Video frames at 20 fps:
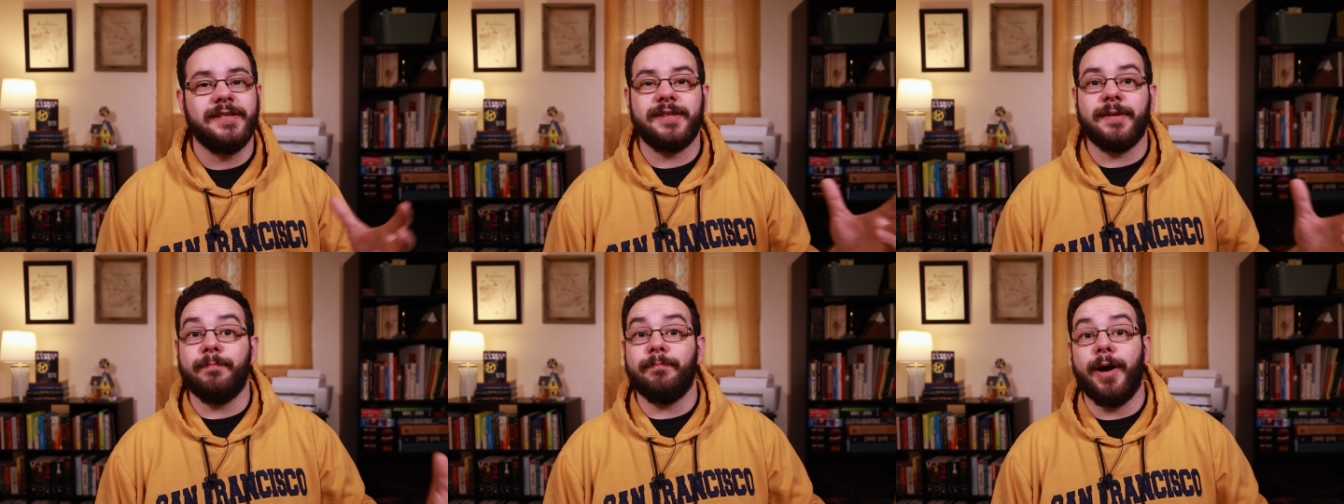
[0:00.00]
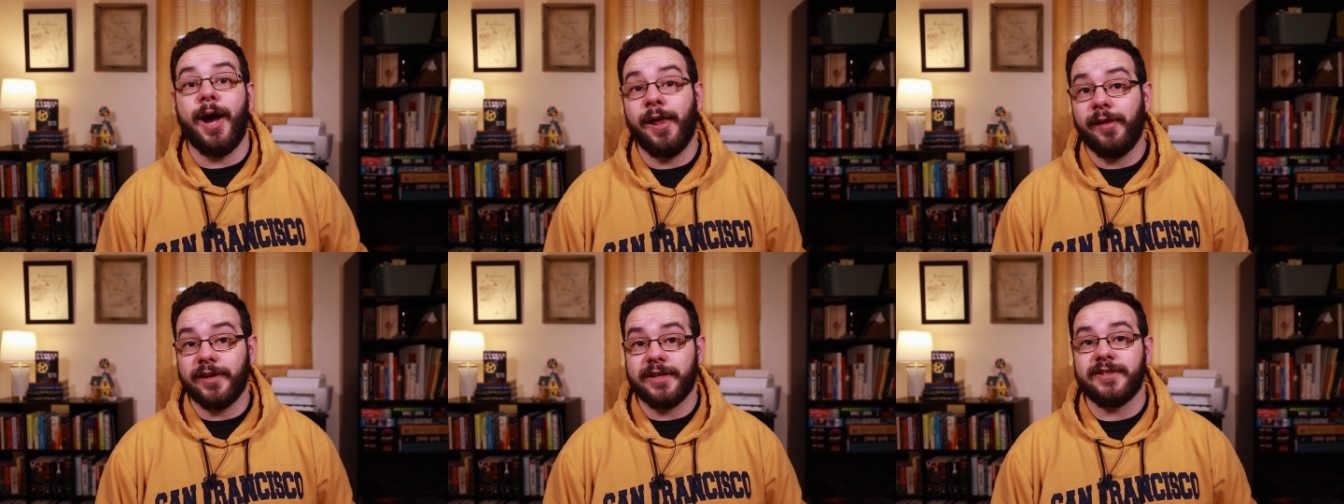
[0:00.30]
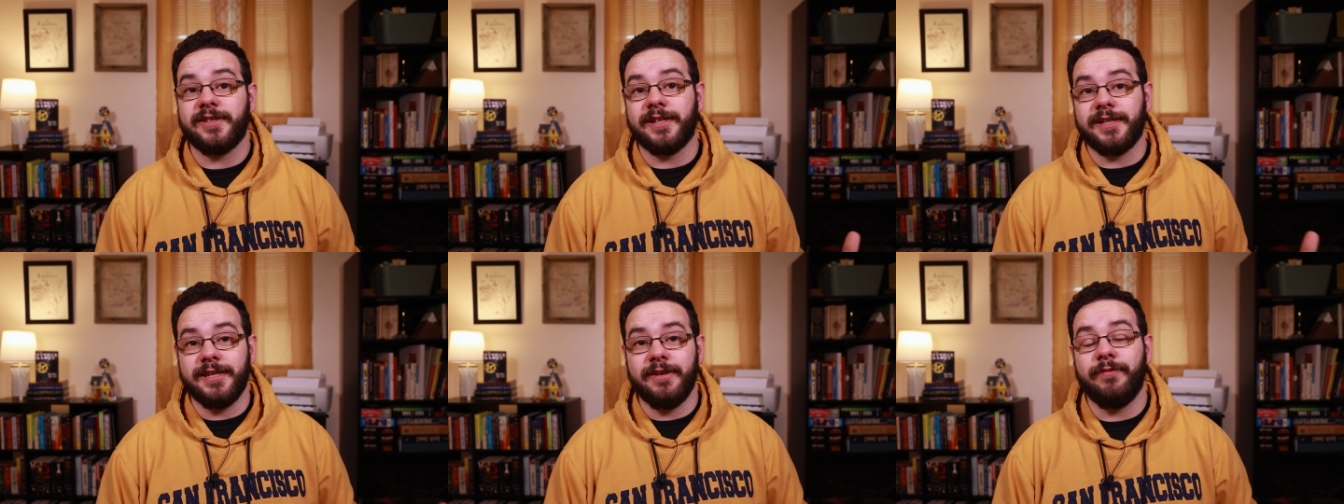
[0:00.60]
symbolic
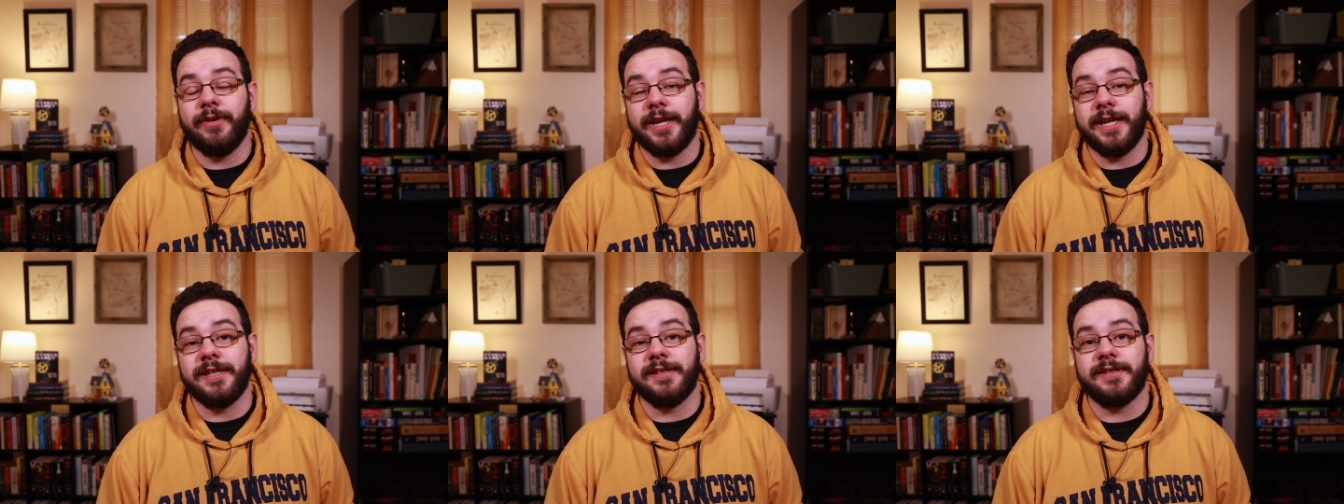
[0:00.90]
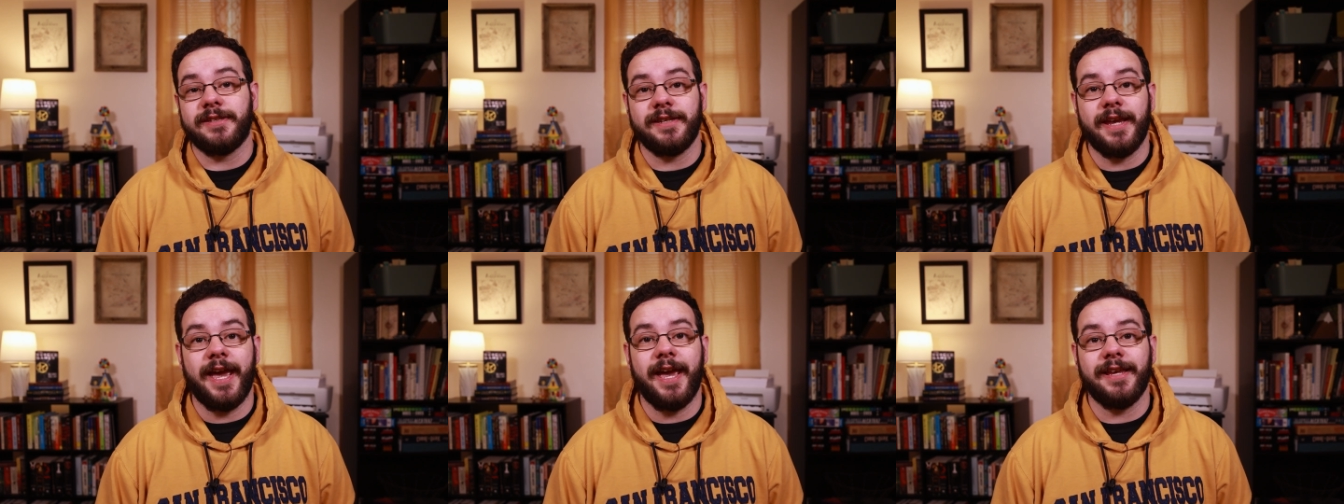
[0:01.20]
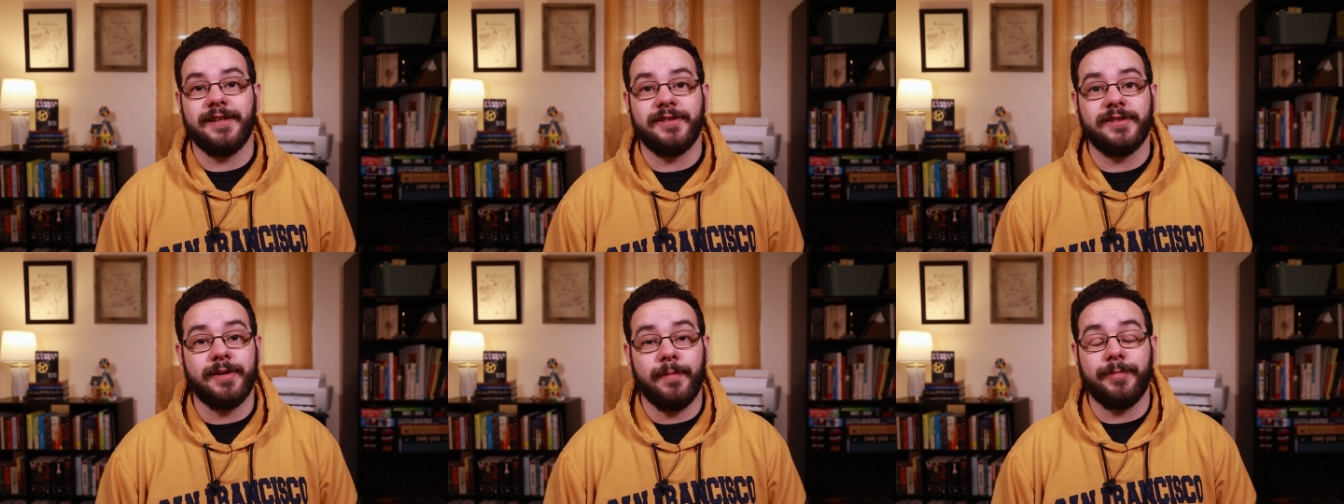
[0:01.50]
significance
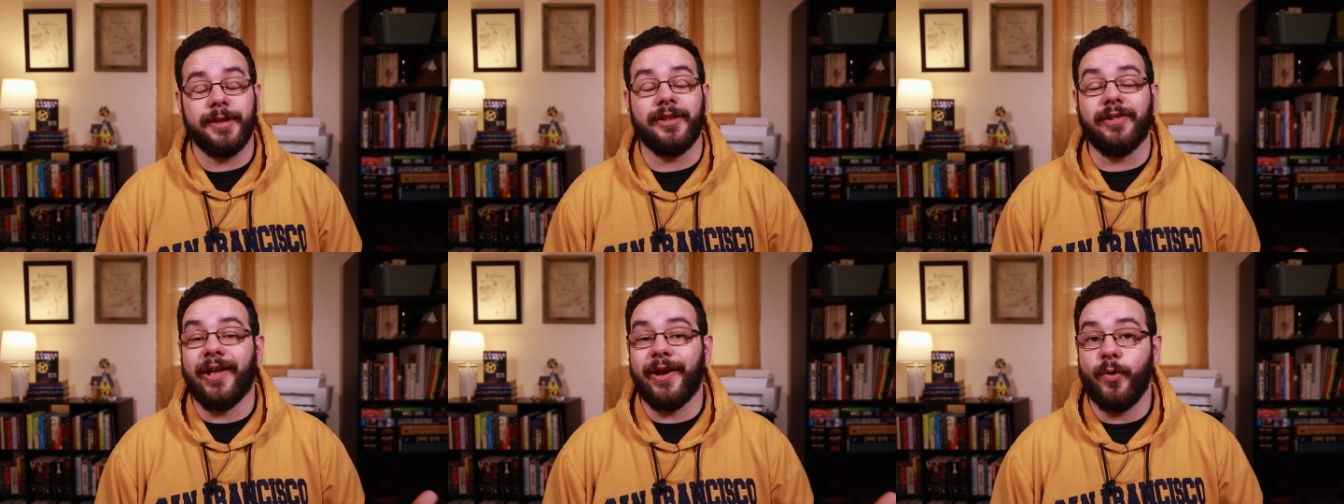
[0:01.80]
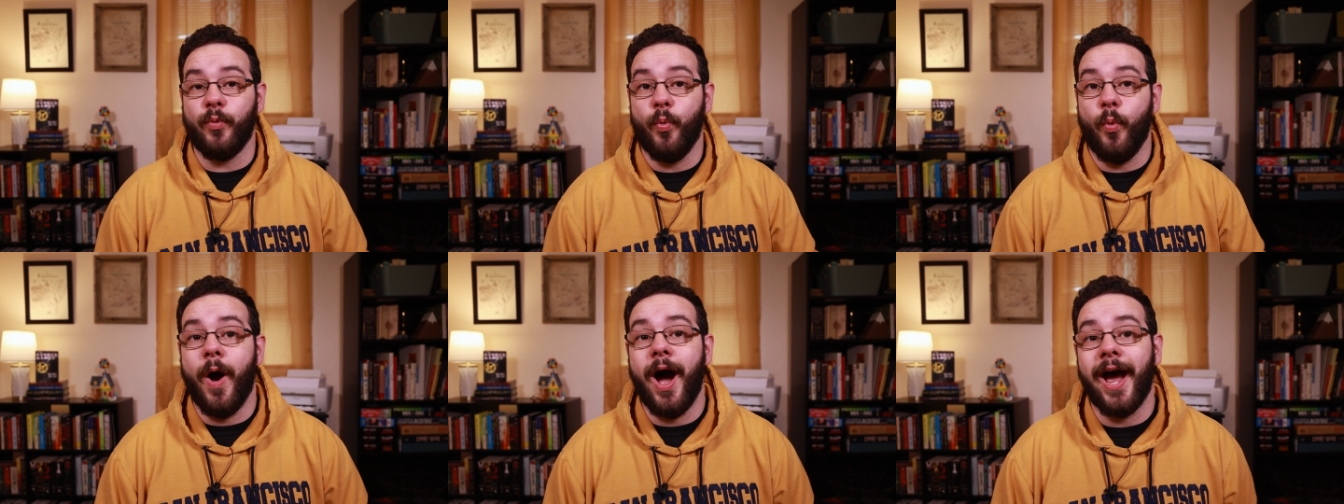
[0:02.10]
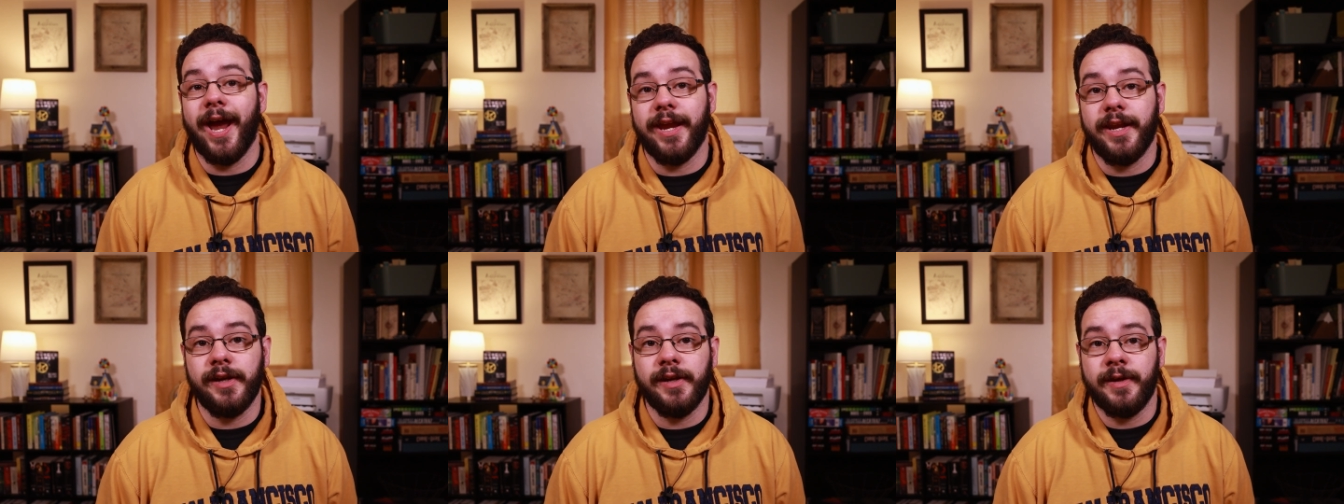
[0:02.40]
as something like
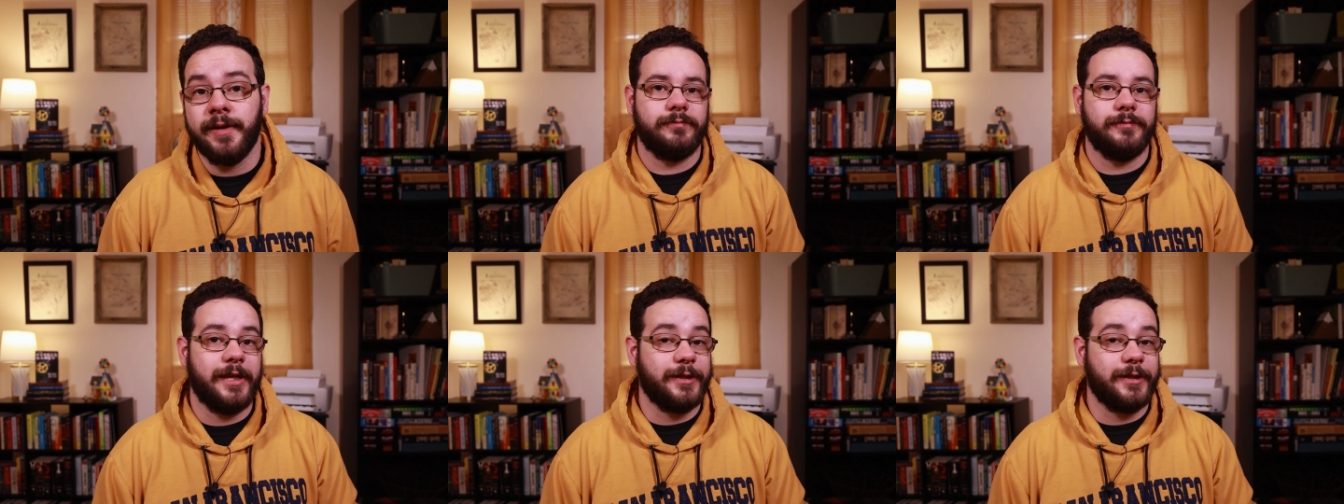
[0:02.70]
wine.